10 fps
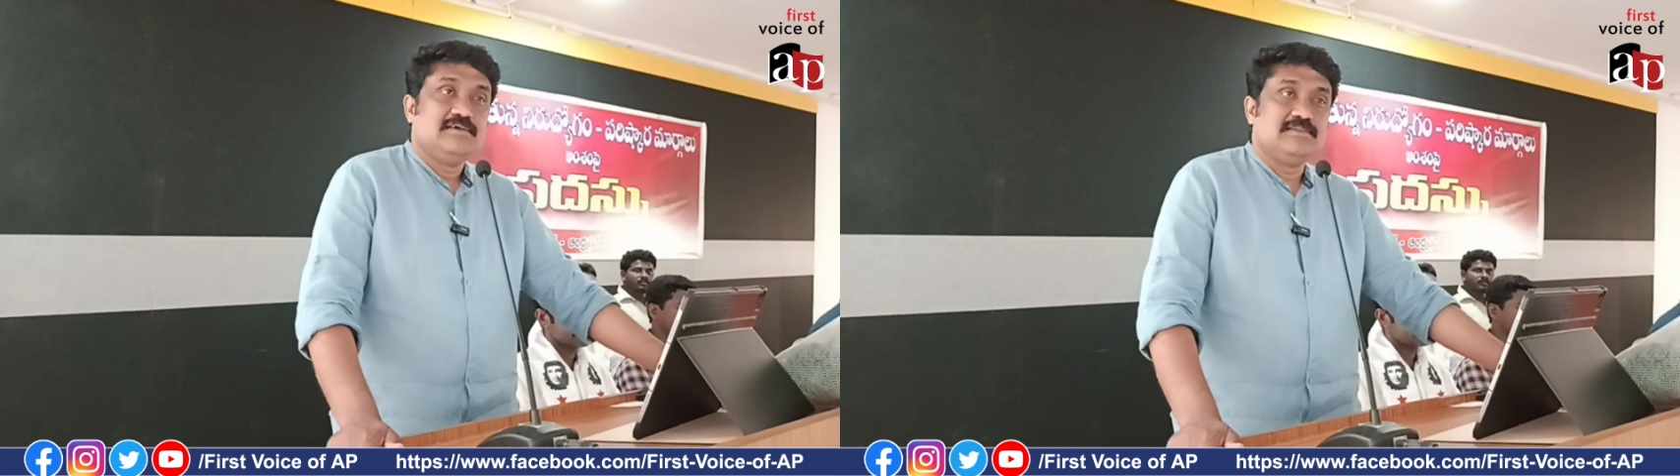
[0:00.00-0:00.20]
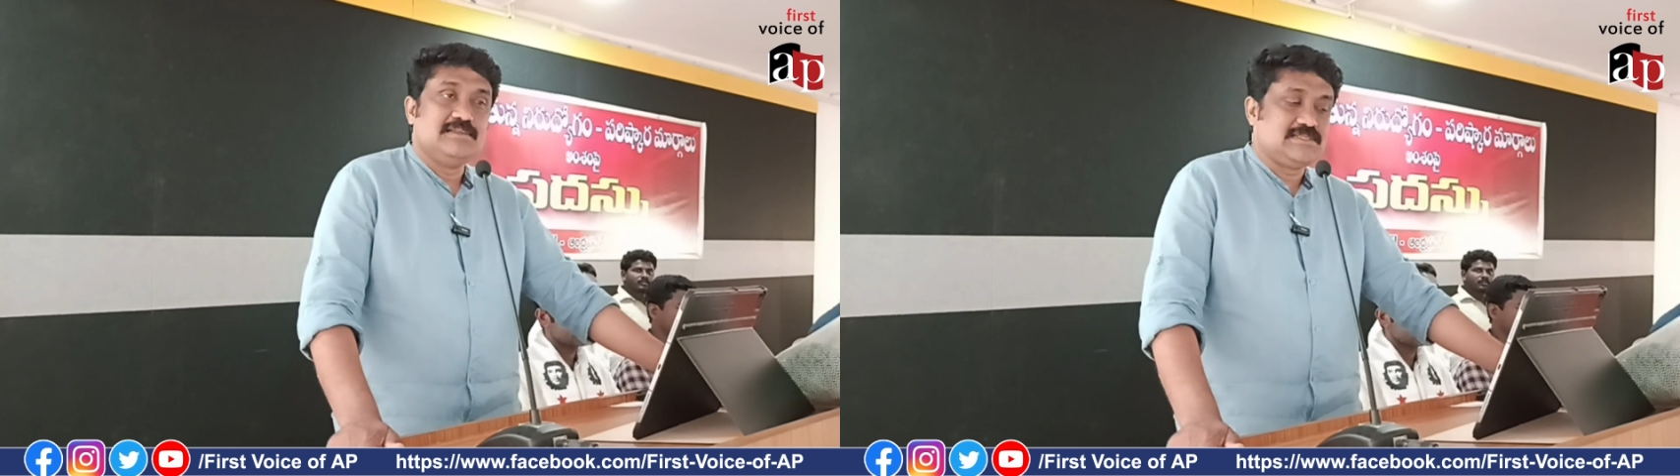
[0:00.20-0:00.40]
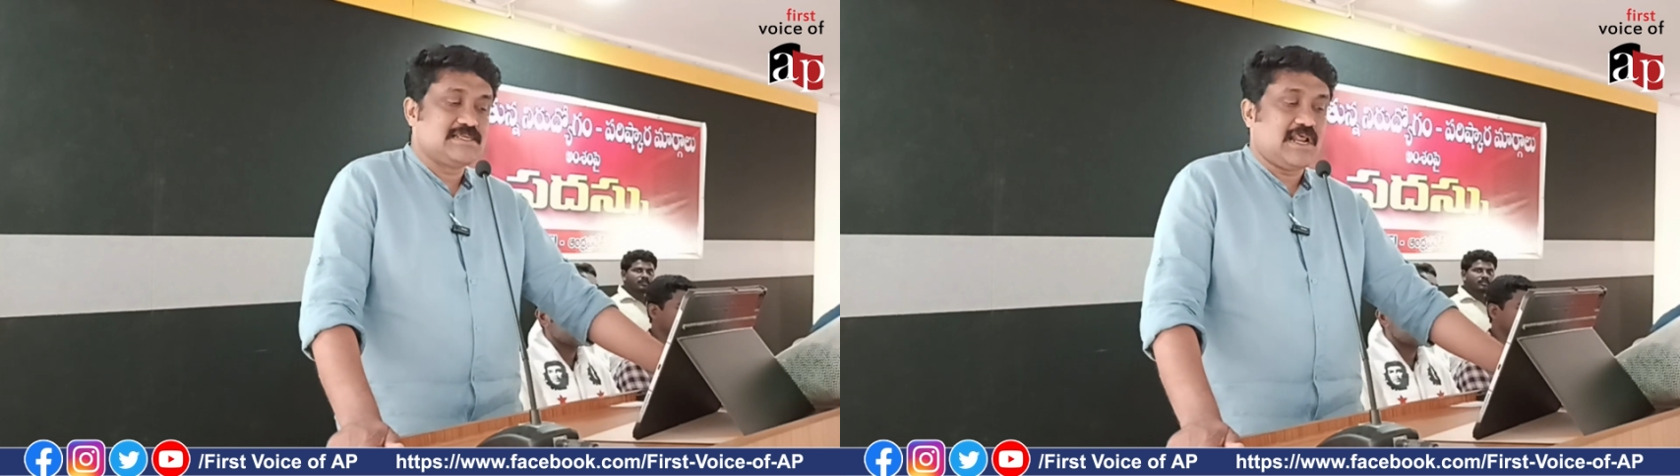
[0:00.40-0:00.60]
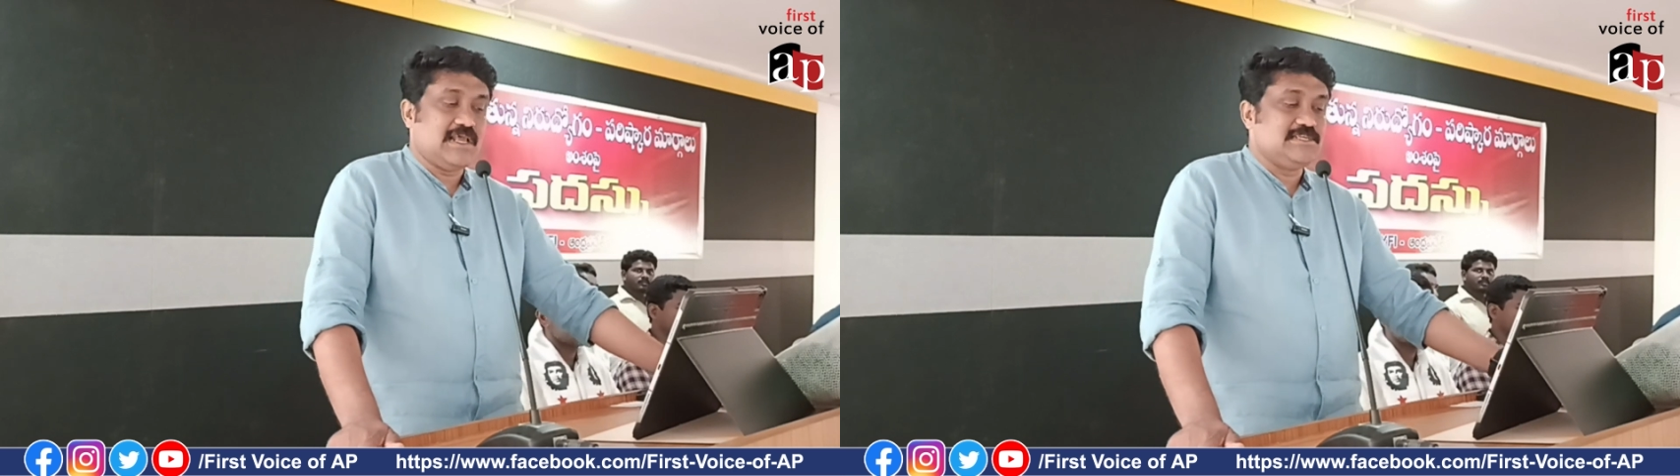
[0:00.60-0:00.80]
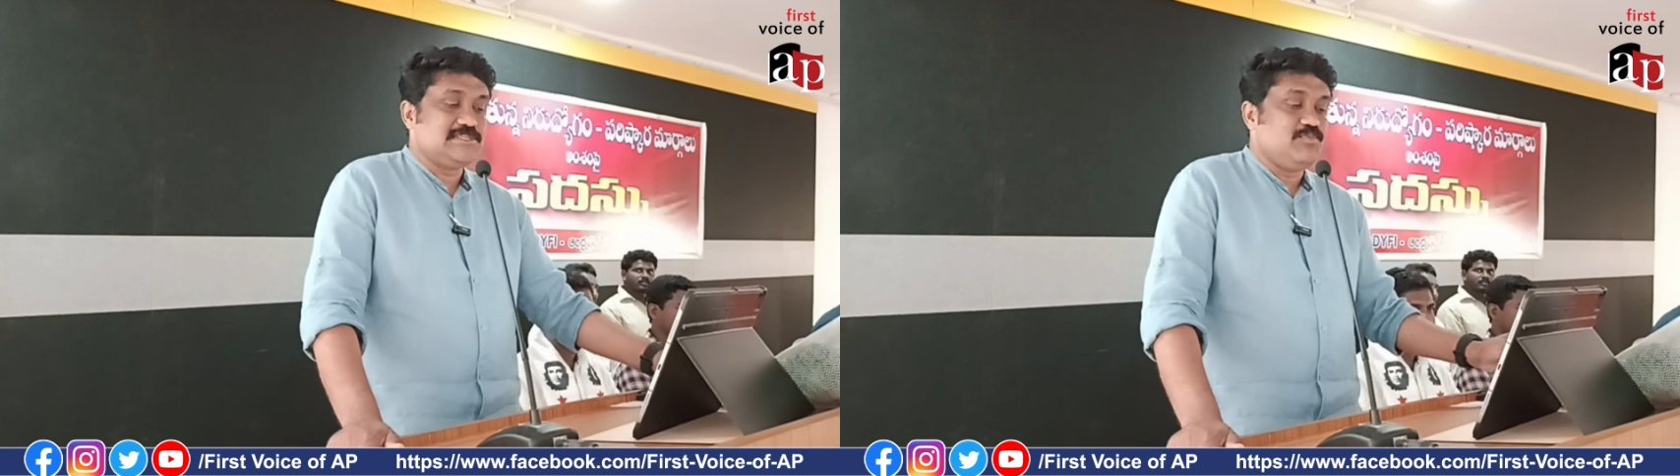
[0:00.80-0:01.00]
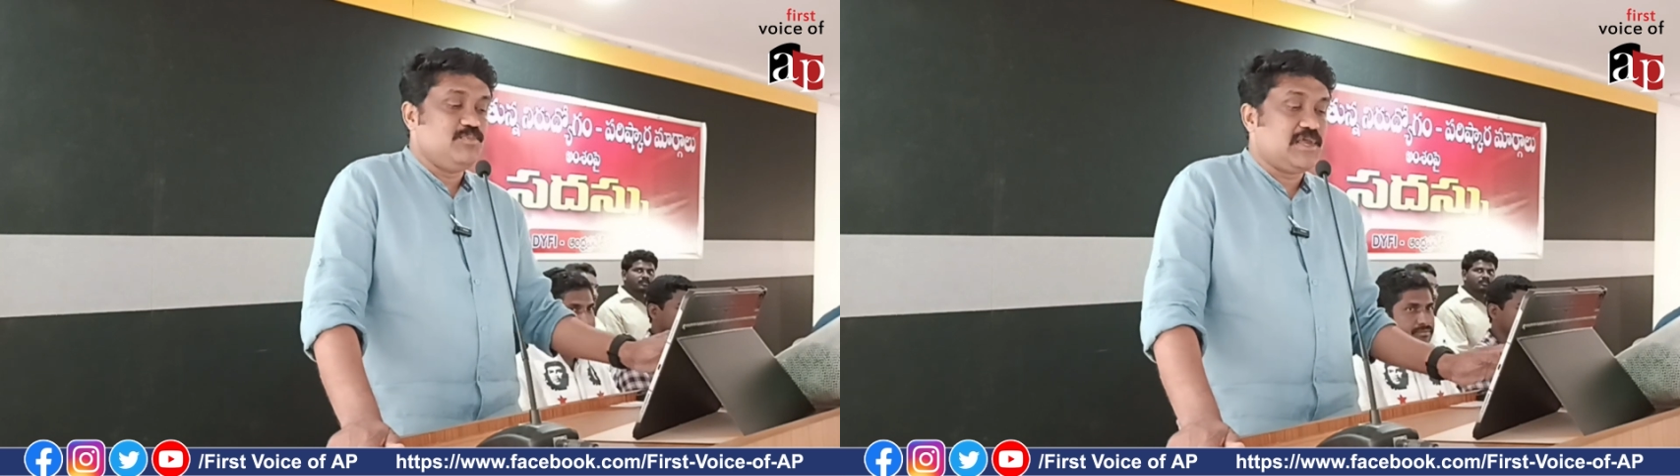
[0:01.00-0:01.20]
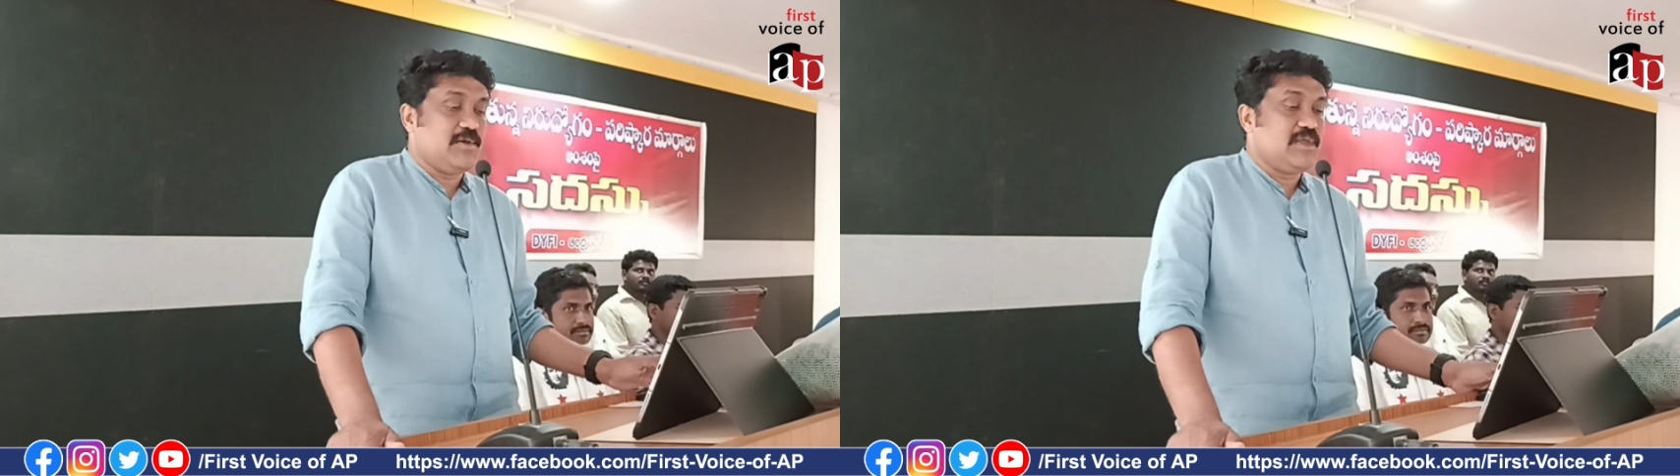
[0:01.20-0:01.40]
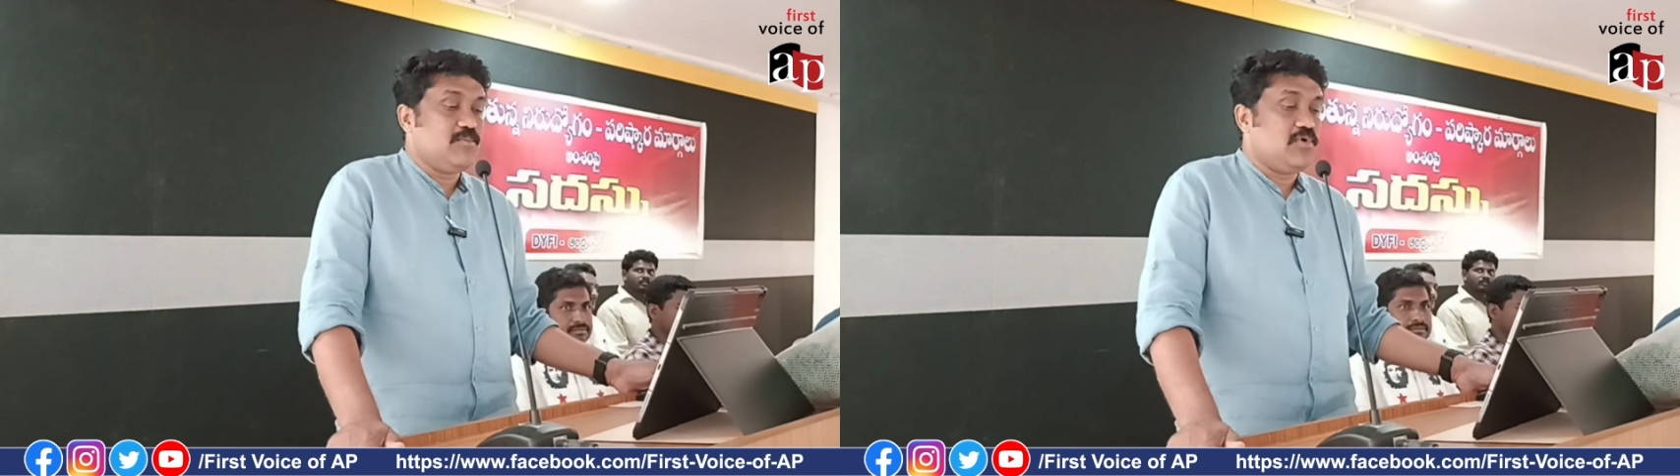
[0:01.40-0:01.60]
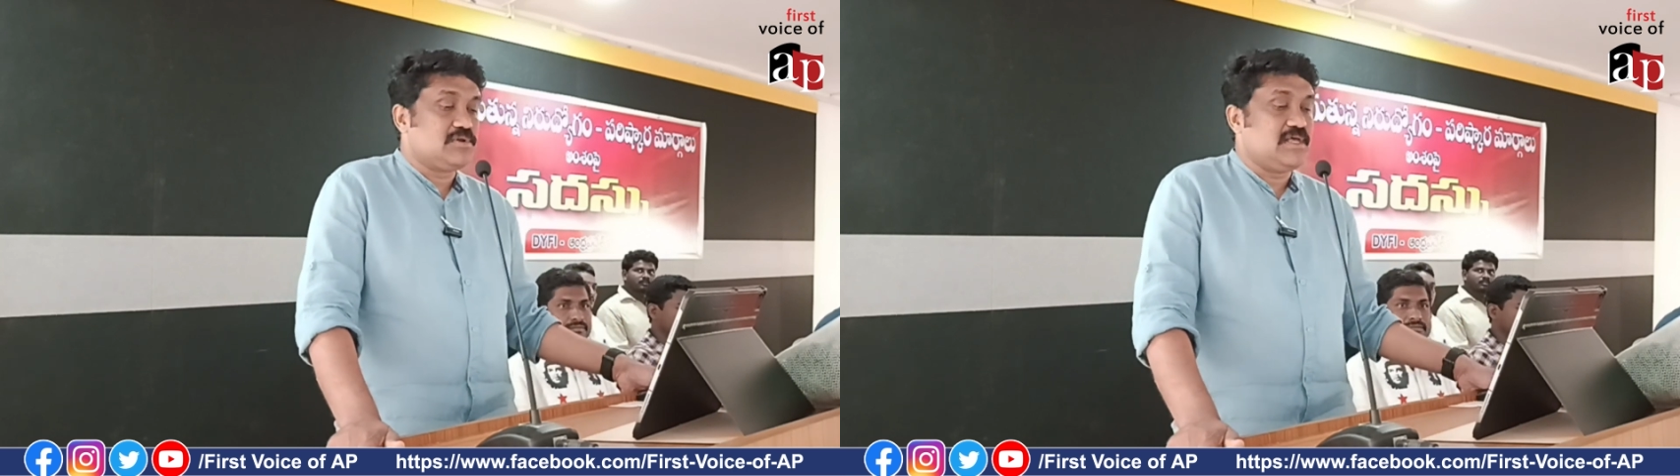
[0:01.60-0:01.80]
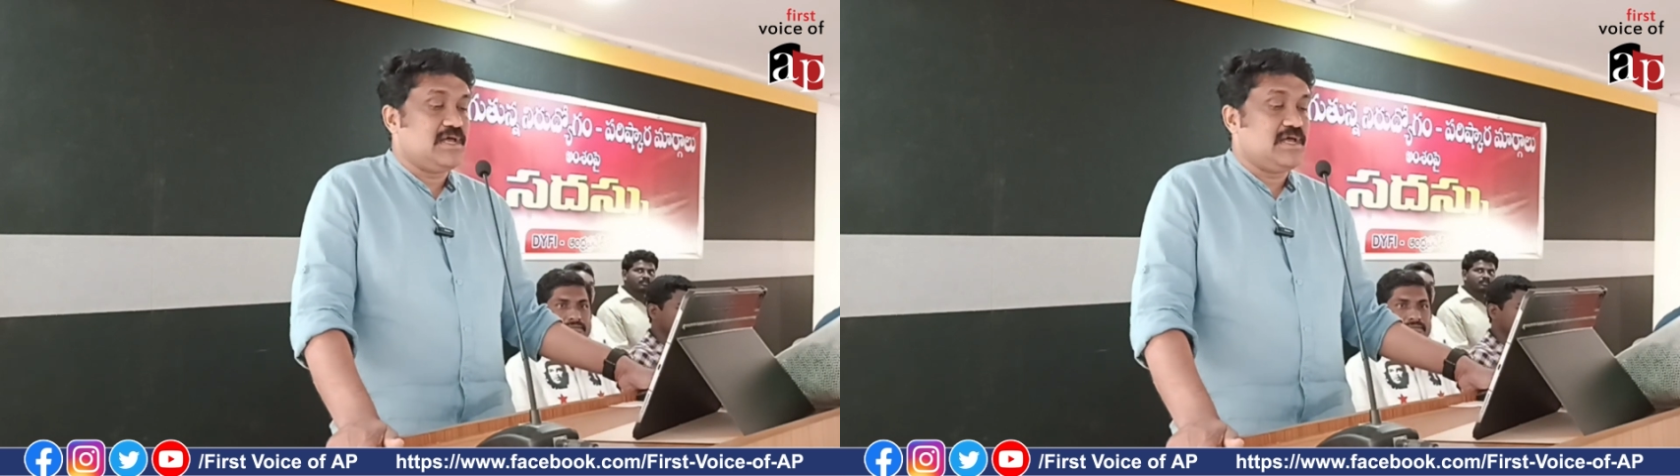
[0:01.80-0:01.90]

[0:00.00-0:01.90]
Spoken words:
This crisis is becoming more